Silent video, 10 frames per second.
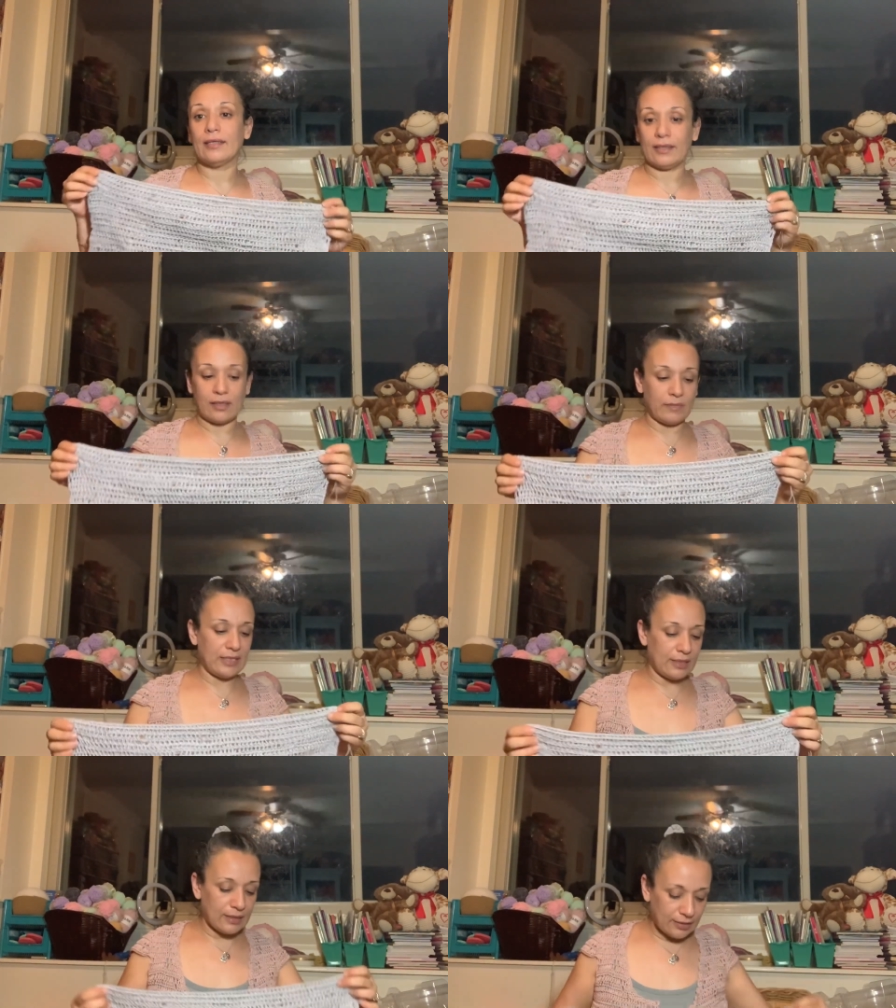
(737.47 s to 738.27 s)
I'm
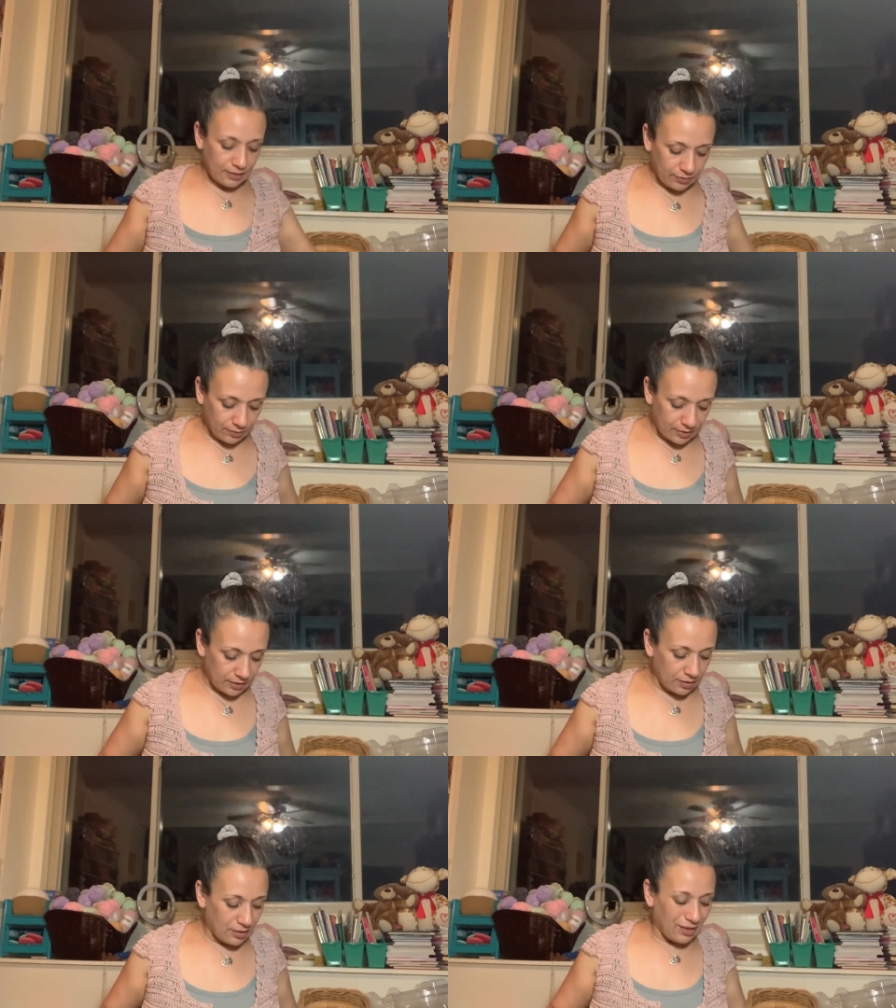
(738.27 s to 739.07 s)
making another one,
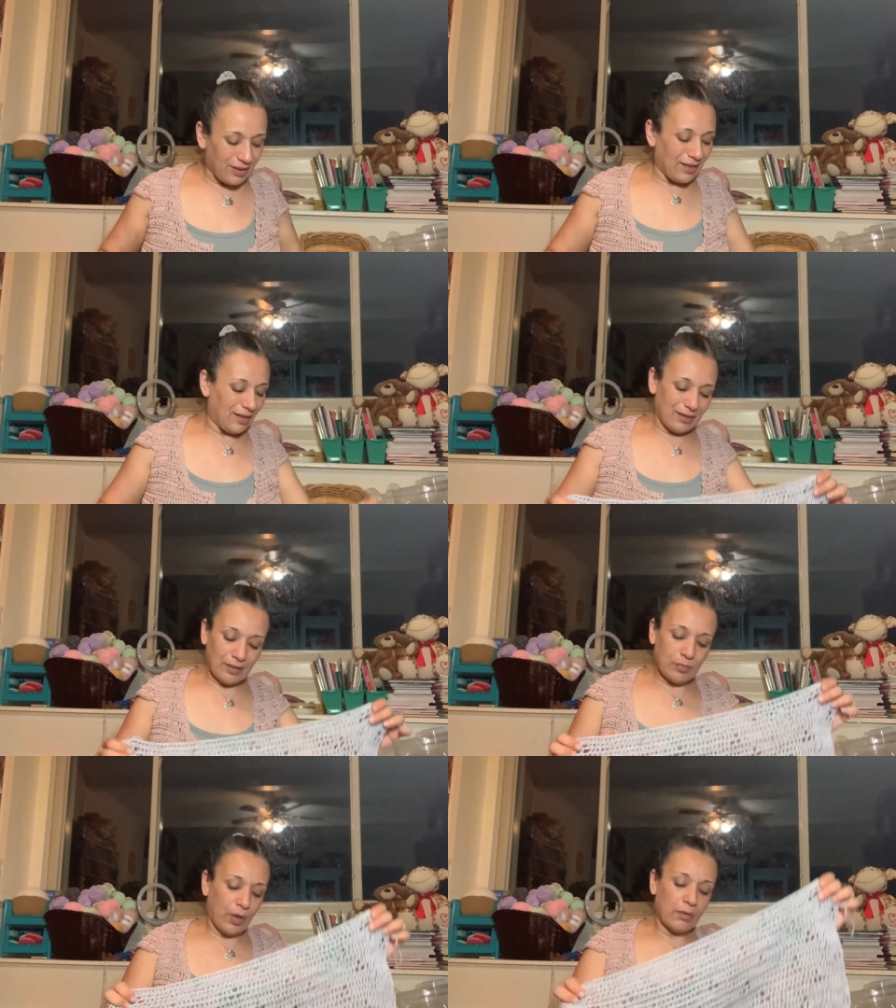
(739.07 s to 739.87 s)
and I'm
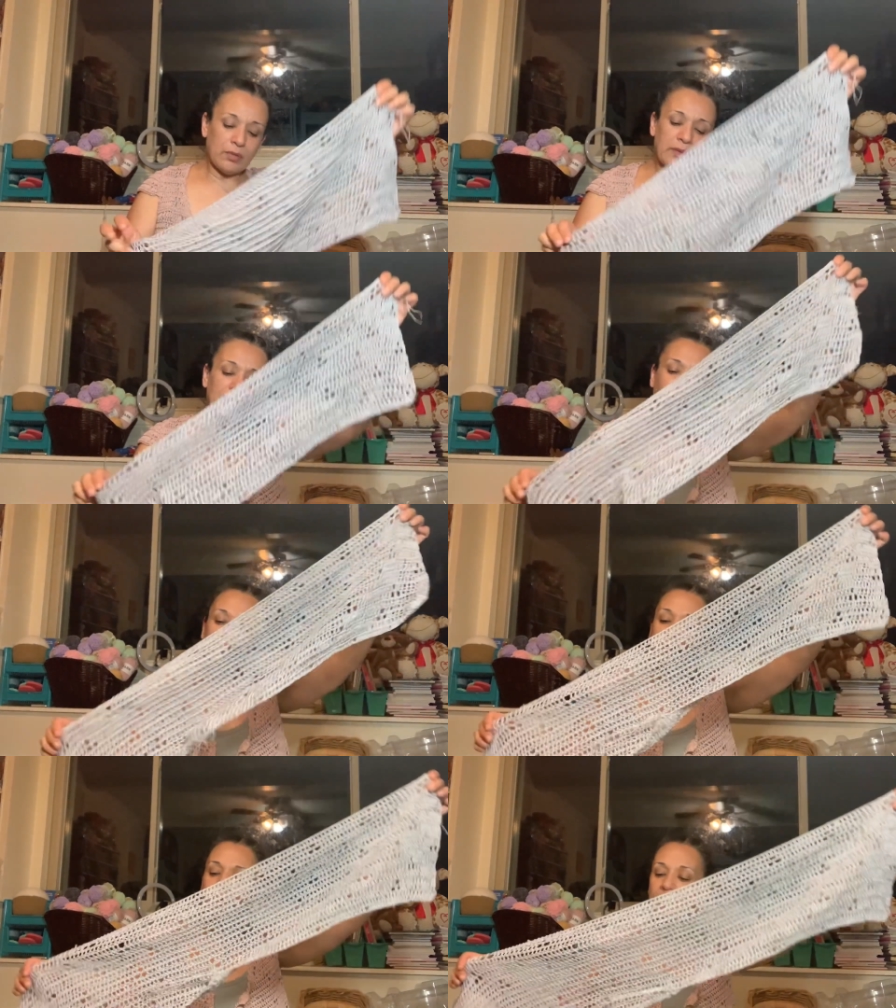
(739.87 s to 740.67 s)
probably not
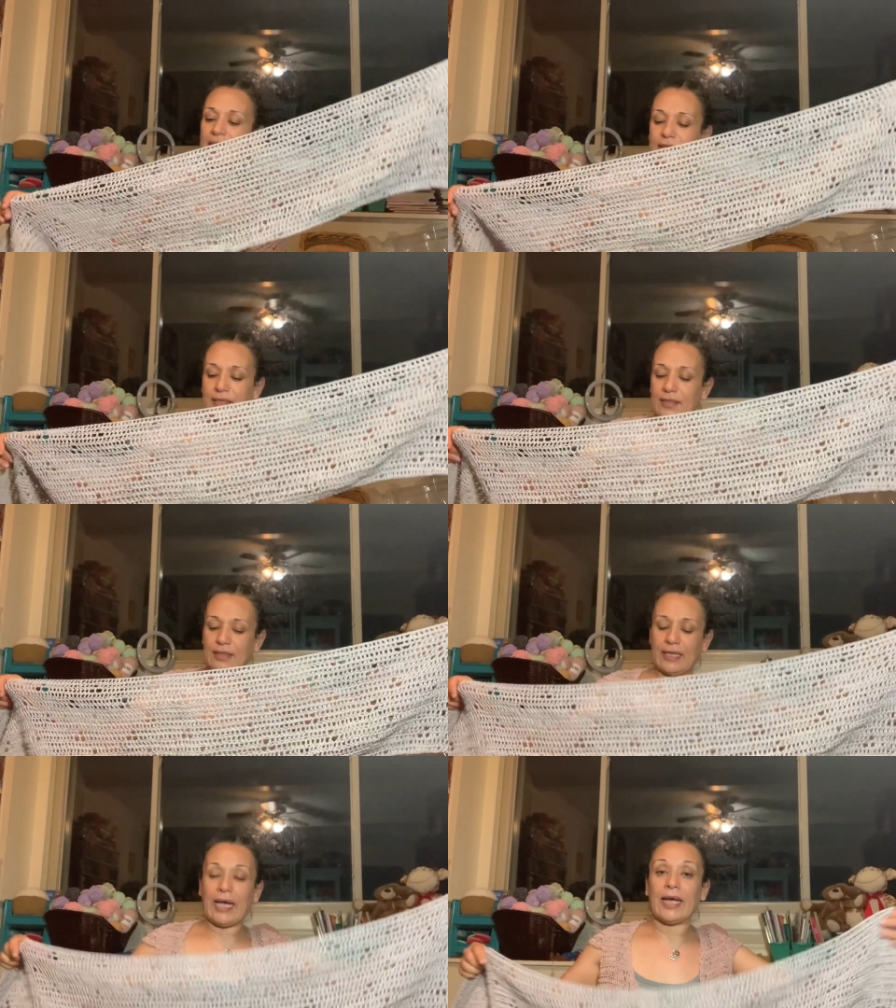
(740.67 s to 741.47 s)
going to make it
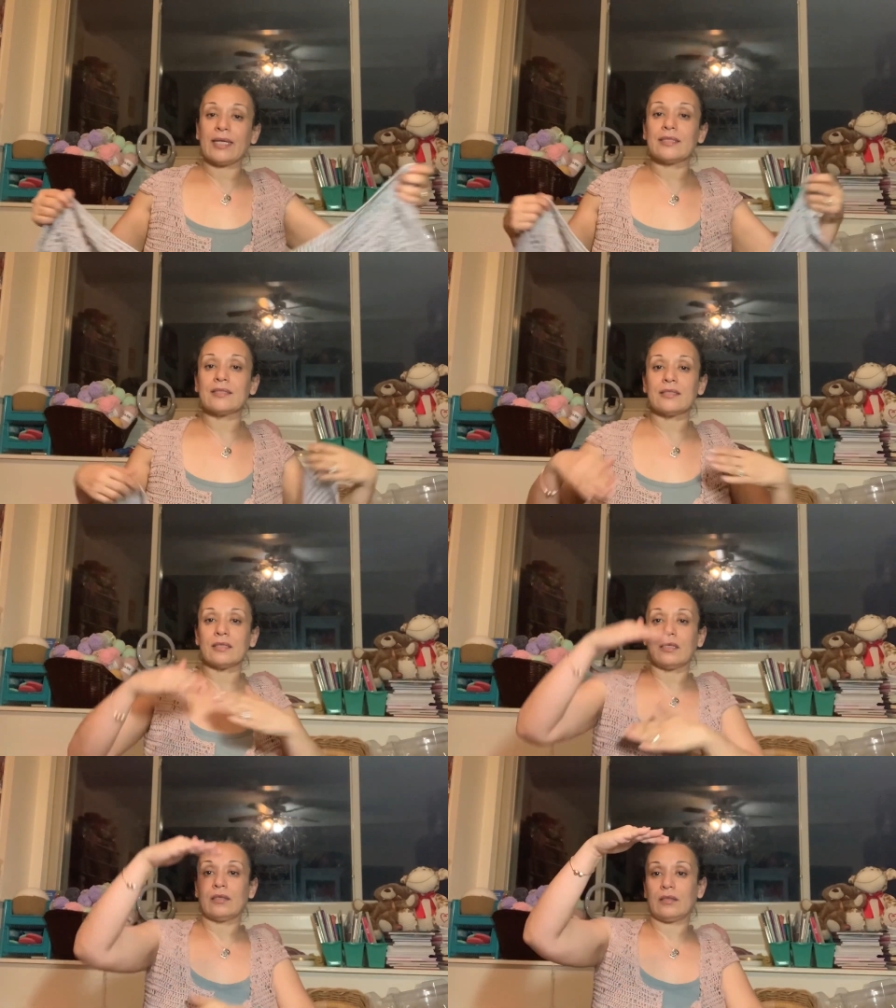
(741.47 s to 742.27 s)
as
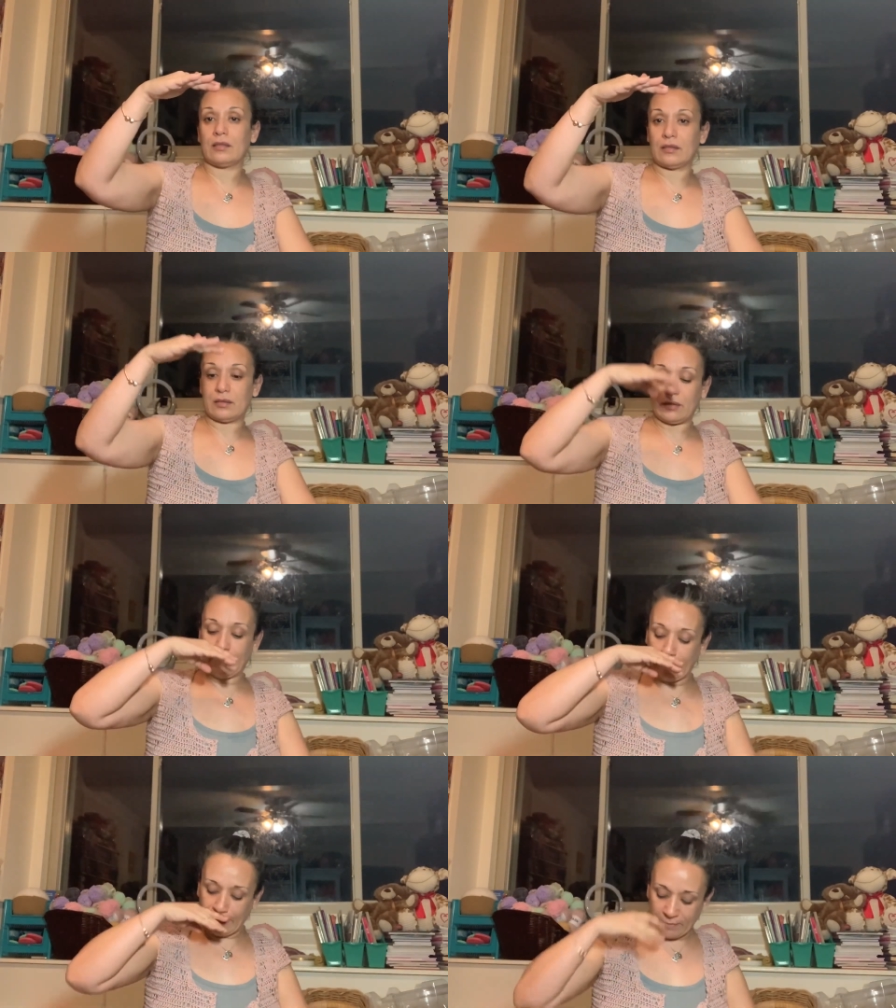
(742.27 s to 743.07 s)

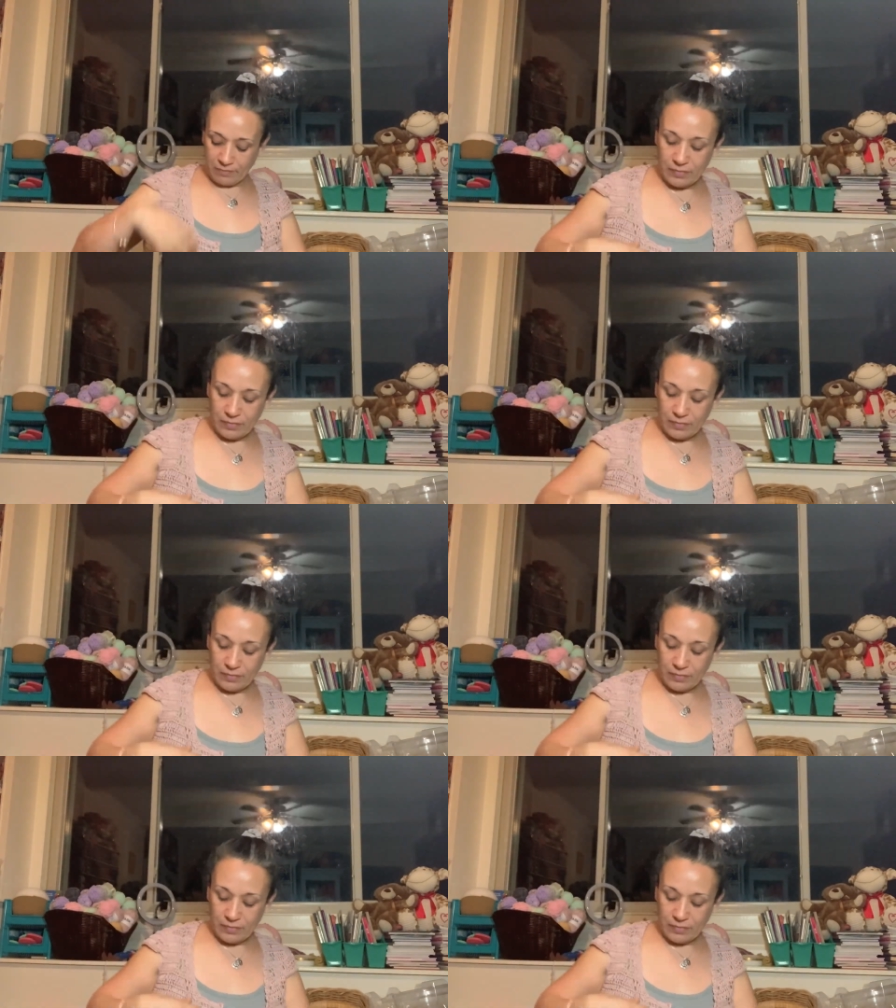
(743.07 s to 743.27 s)
um,